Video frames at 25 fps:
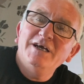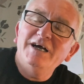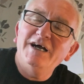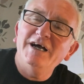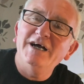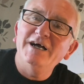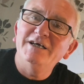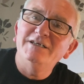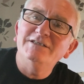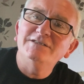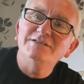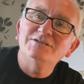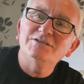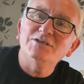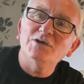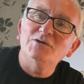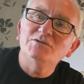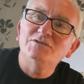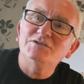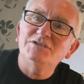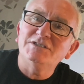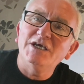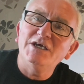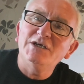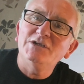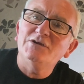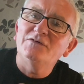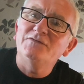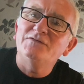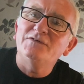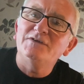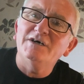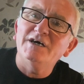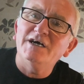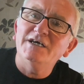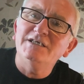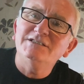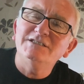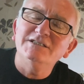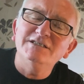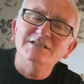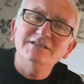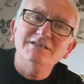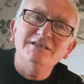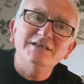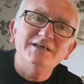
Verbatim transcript: And so stayed overnight in,